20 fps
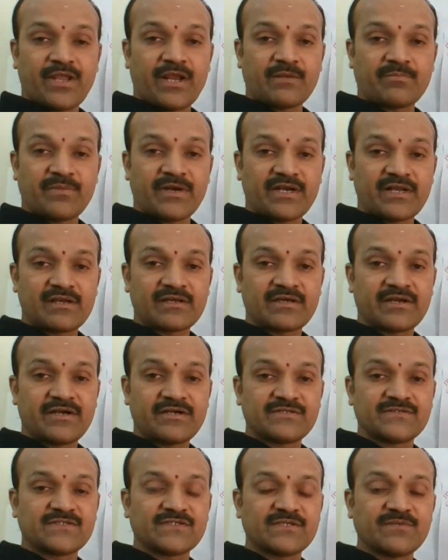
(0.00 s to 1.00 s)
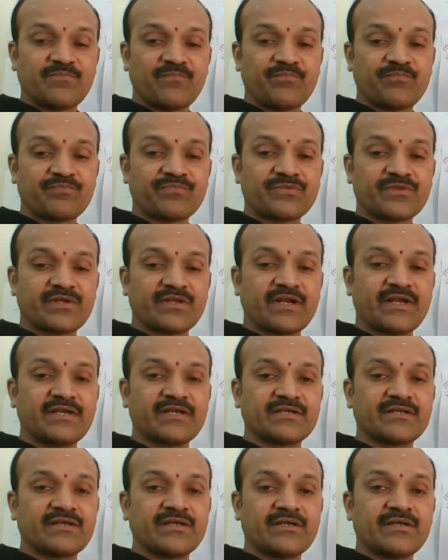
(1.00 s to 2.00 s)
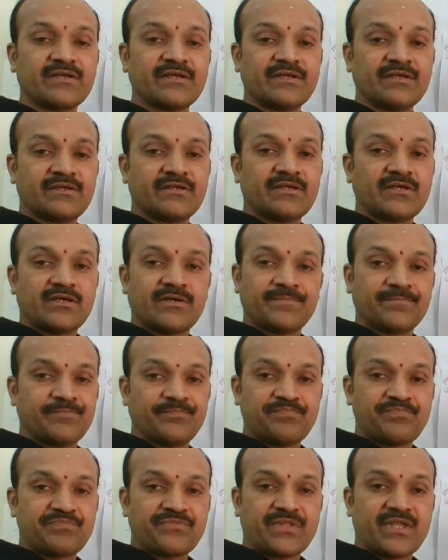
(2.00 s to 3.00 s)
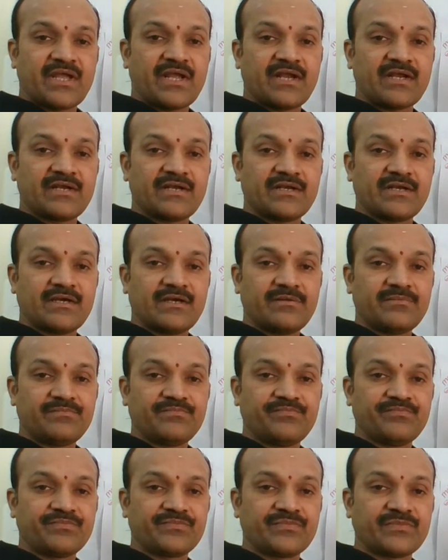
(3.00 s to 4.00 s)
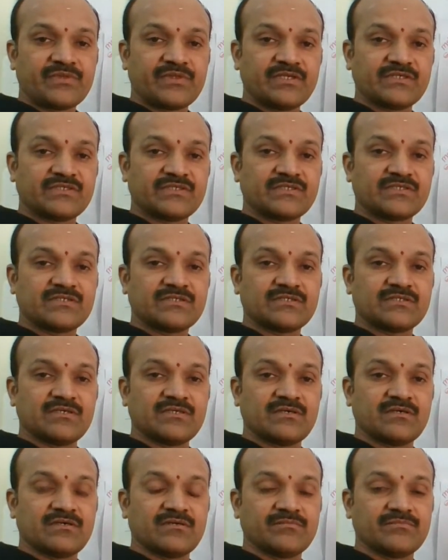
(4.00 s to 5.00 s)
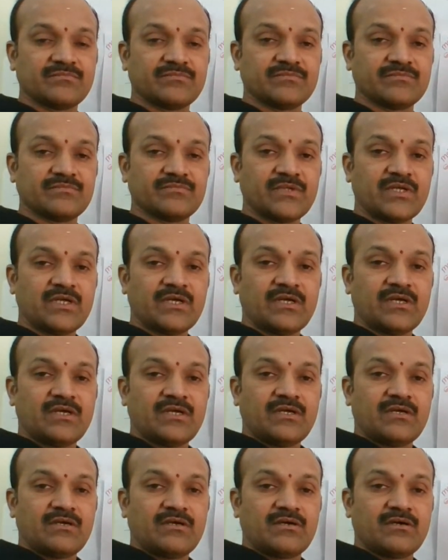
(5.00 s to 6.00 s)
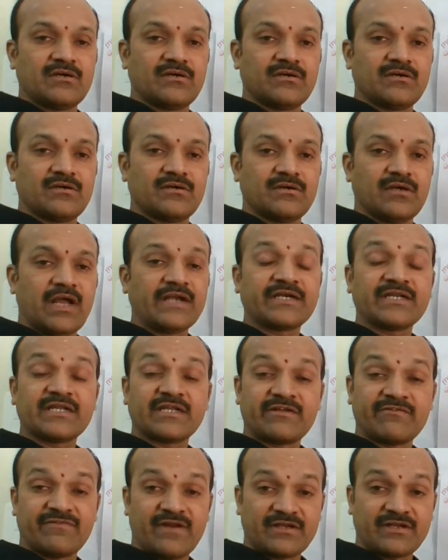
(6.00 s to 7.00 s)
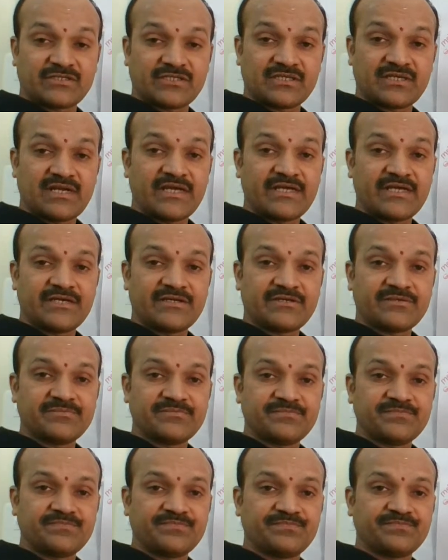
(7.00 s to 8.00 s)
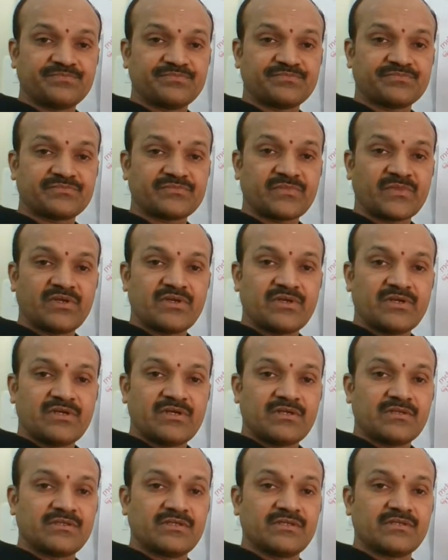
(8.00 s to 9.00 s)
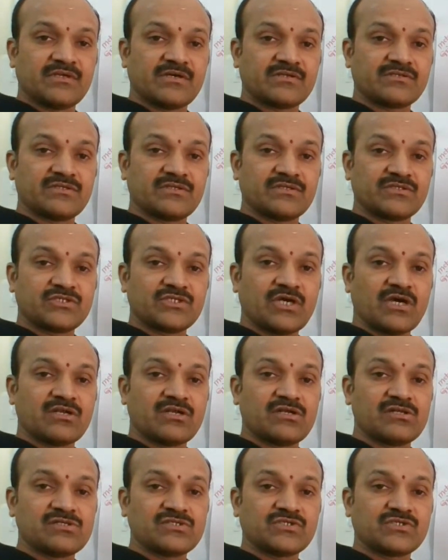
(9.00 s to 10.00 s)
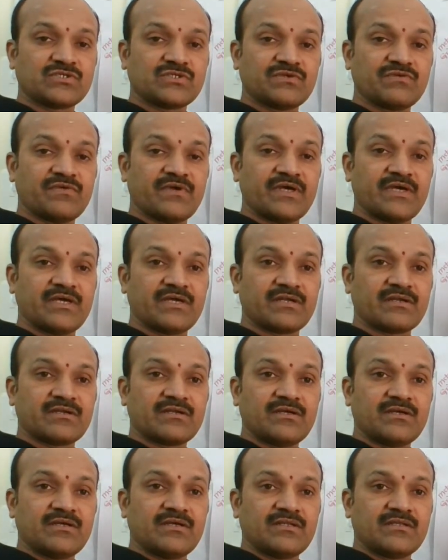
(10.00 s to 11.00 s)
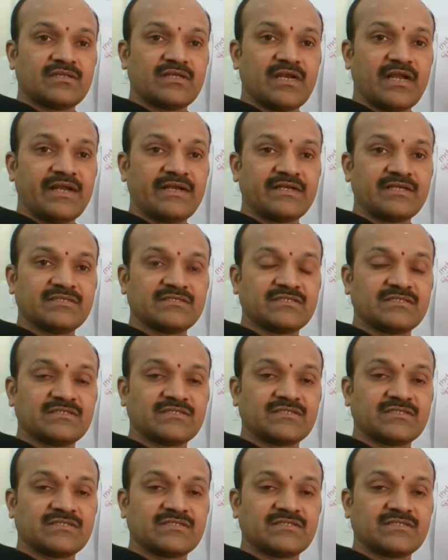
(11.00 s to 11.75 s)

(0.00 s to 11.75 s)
at metal grids, right? And this anti-reflecting layer, these are the channels where the light is